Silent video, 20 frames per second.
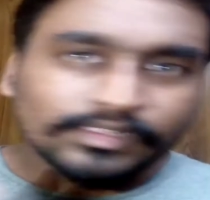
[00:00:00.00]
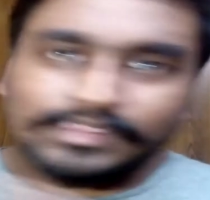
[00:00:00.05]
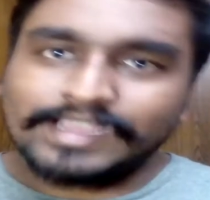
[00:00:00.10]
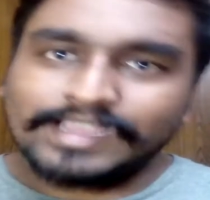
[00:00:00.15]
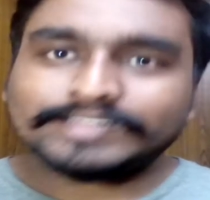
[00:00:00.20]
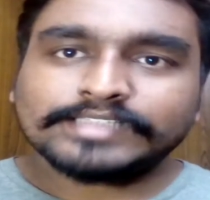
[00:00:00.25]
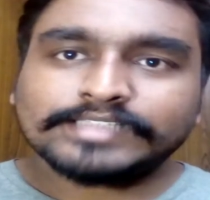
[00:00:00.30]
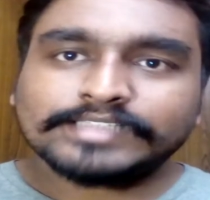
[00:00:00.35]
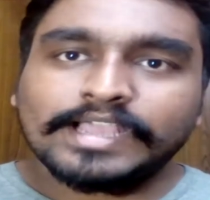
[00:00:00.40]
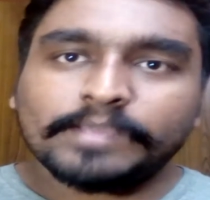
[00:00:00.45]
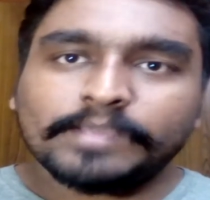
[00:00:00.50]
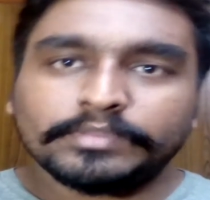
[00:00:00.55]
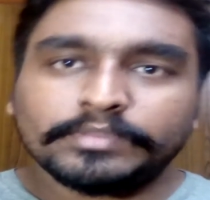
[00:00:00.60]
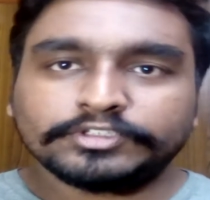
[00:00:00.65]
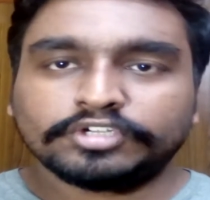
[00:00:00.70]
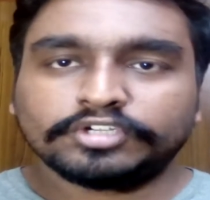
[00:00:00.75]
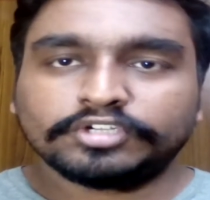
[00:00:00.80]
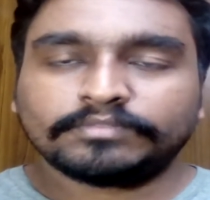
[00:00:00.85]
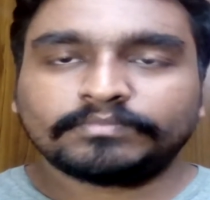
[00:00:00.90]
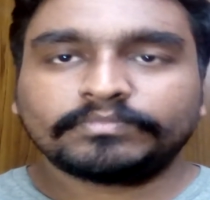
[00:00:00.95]
That's
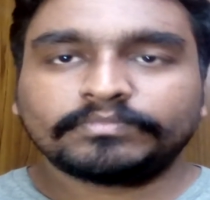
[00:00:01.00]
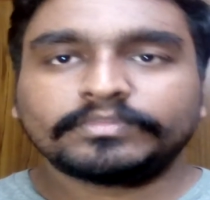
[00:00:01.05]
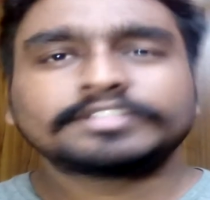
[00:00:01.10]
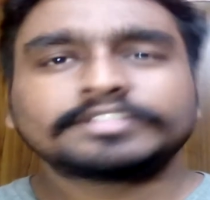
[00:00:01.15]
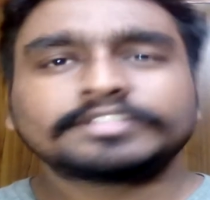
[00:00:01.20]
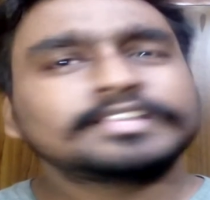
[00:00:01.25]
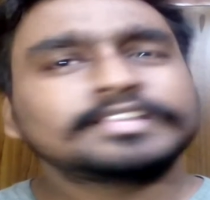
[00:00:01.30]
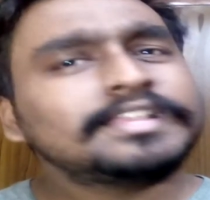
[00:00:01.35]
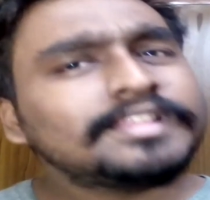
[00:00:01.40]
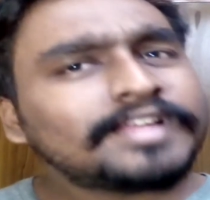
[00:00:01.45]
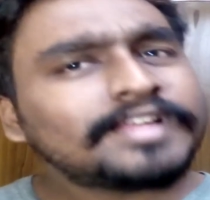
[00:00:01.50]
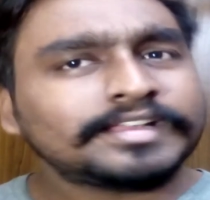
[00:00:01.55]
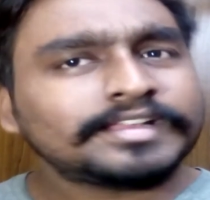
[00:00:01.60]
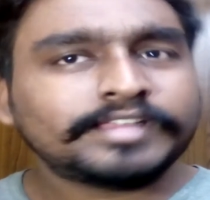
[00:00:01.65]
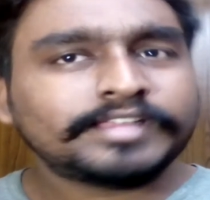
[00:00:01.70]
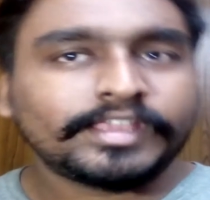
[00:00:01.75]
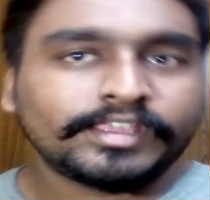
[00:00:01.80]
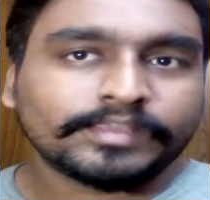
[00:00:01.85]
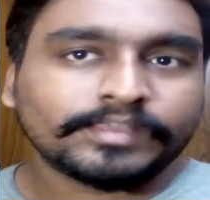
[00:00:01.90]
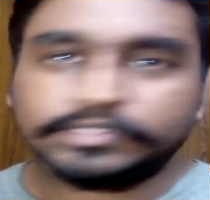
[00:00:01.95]
Harbinger. See the
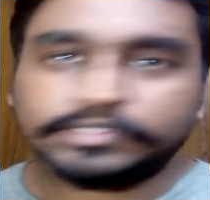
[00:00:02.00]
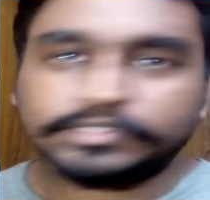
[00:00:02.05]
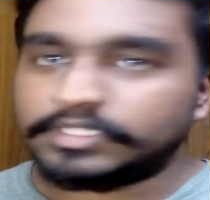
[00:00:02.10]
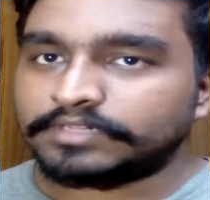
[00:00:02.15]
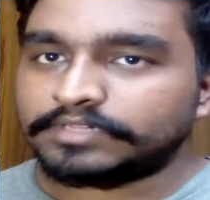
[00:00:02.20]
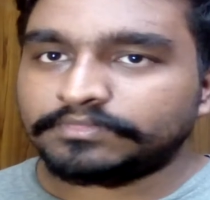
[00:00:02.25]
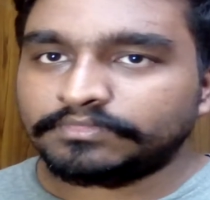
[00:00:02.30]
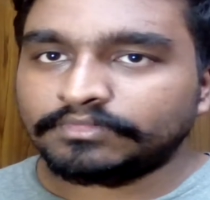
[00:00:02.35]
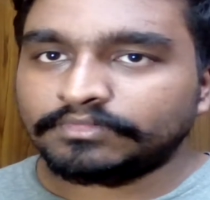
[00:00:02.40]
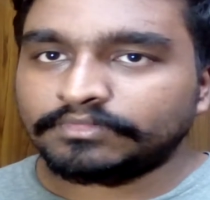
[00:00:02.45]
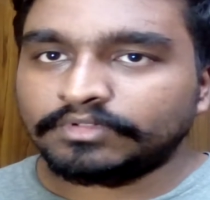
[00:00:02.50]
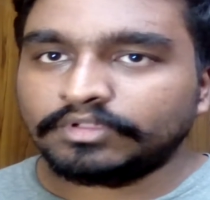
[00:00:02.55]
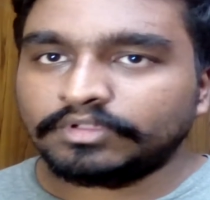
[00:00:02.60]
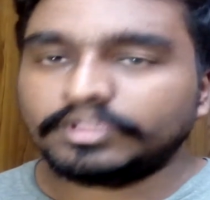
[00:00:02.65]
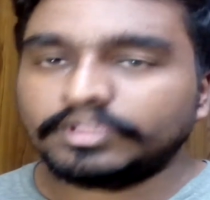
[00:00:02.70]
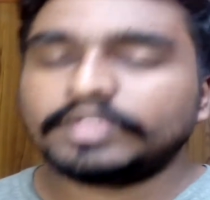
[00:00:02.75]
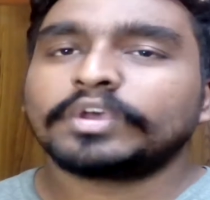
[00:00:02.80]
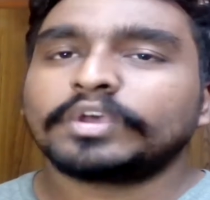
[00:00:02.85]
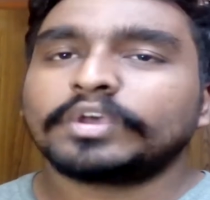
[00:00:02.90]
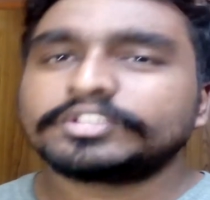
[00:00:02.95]
Night King himself.
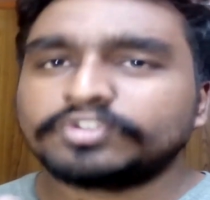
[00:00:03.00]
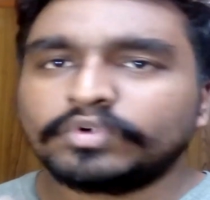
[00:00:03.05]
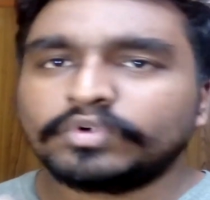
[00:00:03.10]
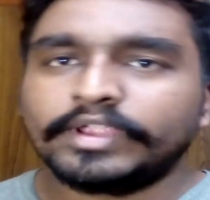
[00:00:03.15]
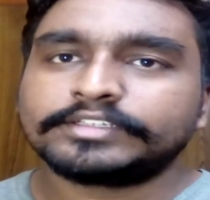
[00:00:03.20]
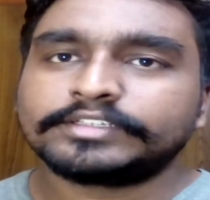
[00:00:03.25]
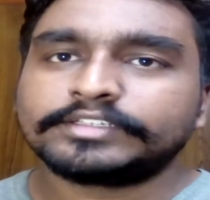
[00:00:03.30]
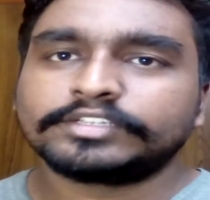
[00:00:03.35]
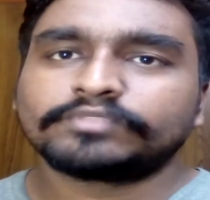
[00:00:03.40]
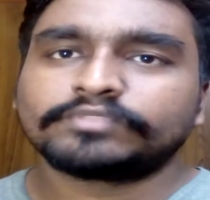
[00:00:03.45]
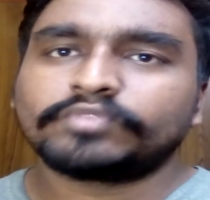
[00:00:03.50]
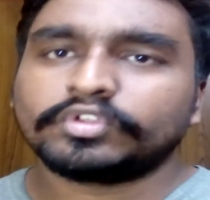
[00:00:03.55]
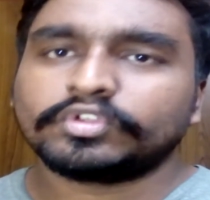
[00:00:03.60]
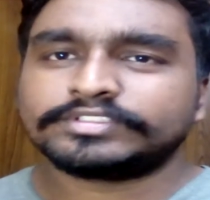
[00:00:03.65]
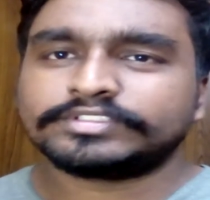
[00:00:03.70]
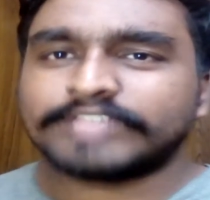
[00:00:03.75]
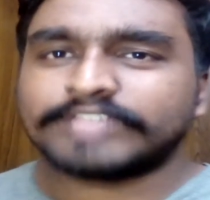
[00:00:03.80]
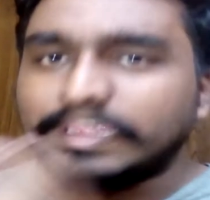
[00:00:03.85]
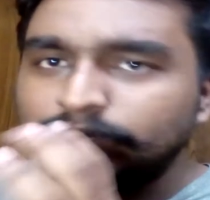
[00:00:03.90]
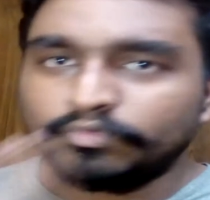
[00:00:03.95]
He was created for
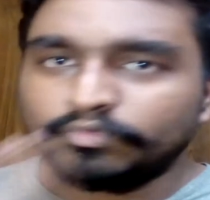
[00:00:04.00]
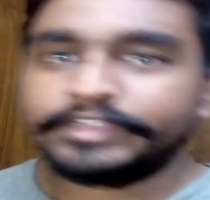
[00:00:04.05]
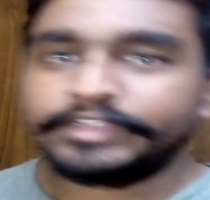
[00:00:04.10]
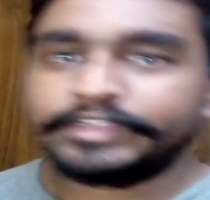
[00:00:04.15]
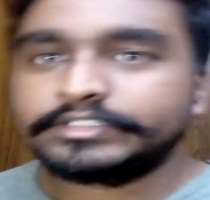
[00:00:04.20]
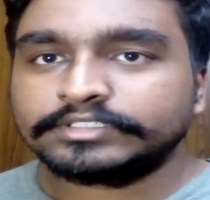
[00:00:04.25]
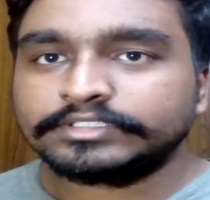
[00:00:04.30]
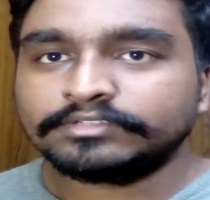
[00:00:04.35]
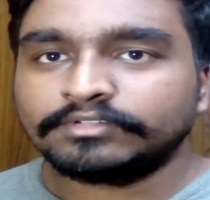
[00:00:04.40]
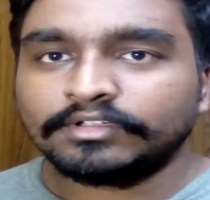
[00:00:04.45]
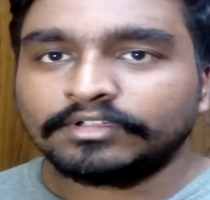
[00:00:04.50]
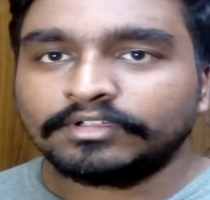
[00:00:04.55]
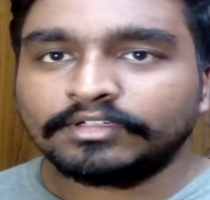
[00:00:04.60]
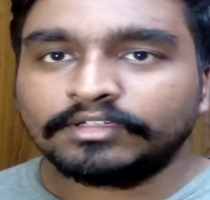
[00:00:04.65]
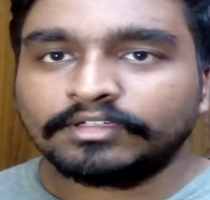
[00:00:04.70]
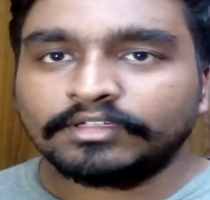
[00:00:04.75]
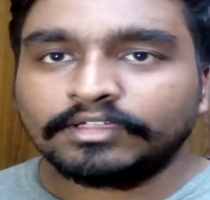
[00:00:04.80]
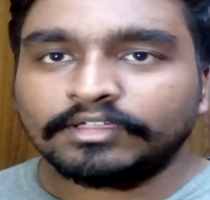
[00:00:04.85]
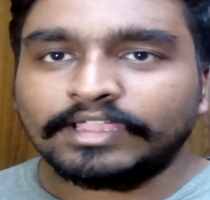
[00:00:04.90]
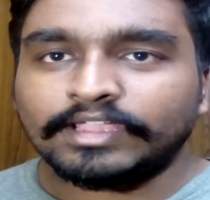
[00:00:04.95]
the same reason,
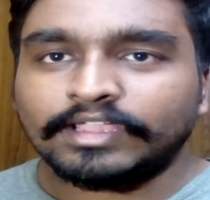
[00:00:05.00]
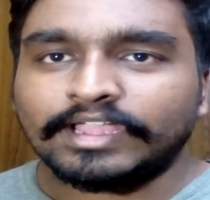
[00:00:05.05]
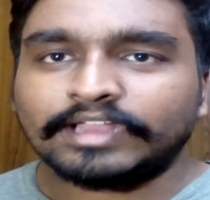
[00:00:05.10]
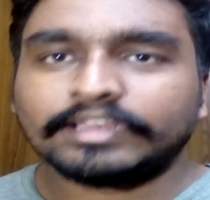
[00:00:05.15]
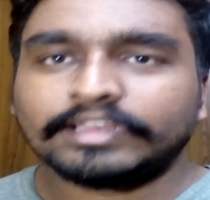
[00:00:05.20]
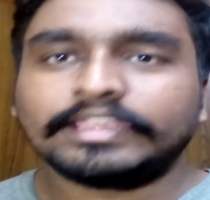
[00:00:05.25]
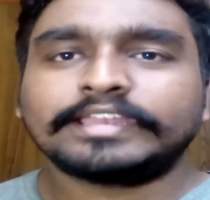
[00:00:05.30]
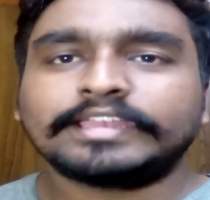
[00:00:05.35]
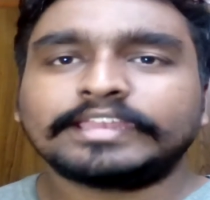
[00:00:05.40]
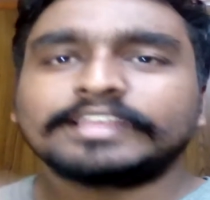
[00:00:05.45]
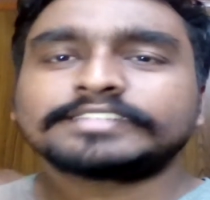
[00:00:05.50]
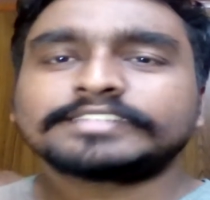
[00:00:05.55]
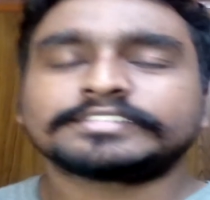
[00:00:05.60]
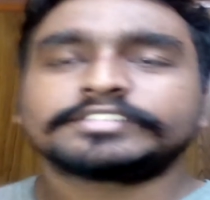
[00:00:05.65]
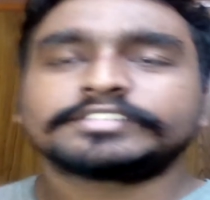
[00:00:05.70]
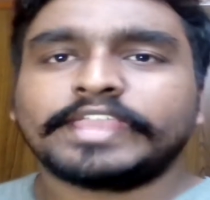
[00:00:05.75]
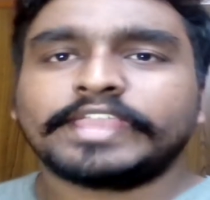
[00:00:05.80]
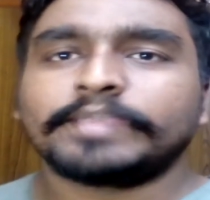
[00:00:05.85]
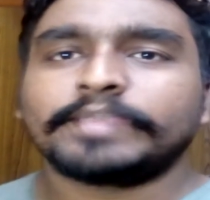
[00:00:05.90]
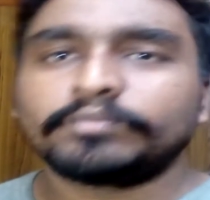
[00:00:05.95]
and he does
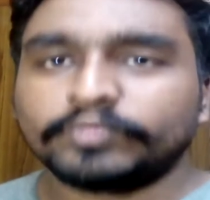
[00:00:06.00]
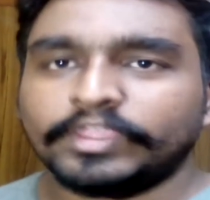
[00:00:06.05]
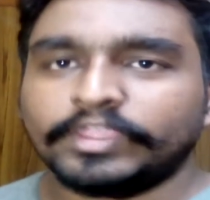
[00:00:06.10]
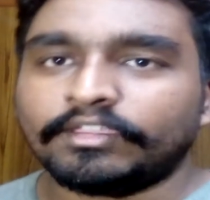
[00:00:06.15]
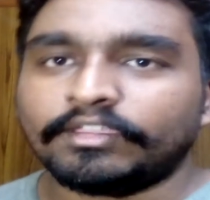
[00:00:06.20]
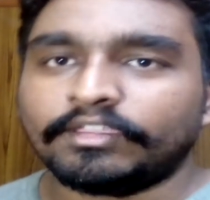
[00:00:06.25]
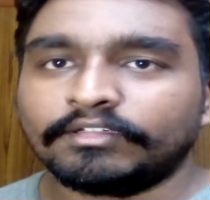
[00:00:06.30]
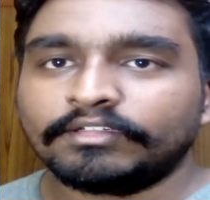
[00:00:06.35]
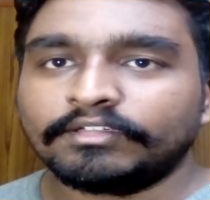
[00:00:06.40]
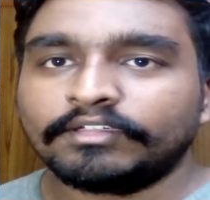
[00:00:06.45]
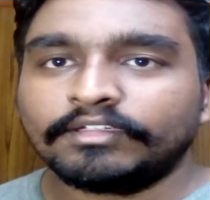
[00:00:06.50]
the same thing.